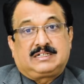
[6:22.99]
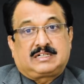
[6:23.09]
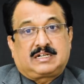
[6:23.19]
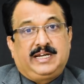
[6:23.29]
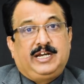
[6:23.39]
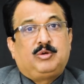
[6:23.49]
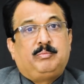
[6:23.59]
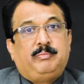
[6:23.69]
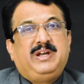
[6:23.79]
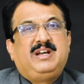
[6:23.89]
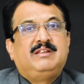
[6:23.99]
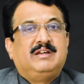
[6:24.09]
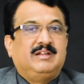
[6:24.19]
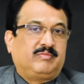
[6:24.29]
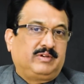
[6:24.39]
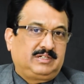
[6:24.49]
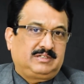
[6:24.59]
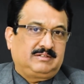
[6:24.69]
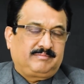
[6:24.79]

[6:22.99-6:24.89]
try to beat the inflation.